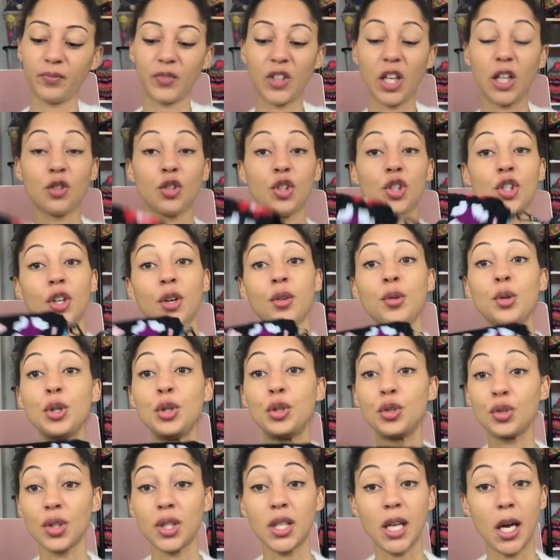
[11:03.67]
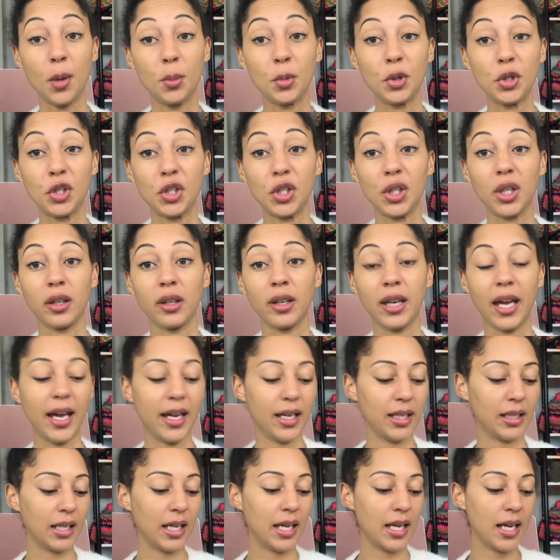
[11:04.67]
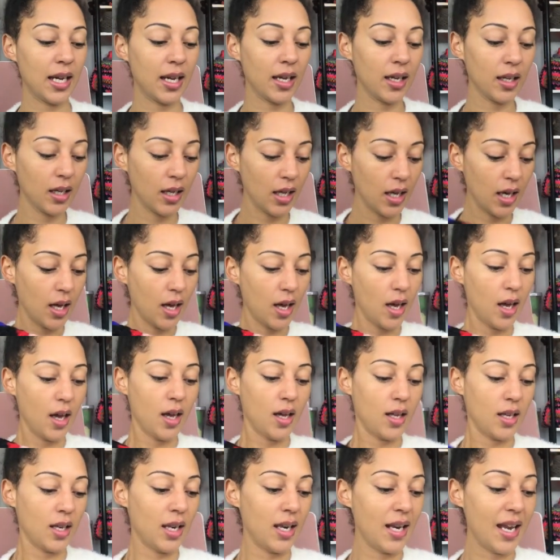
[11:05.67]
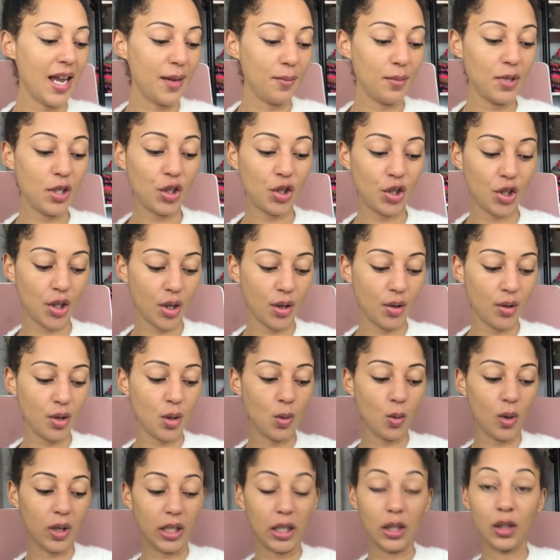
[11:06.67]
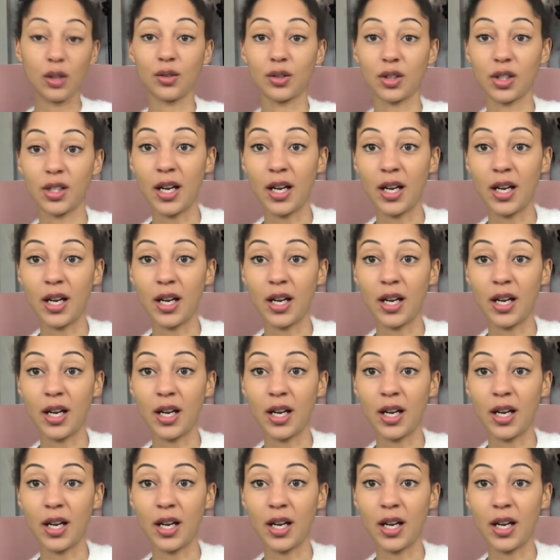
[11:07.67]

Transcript: and show you just how much you can get in here. Let me show you what it looks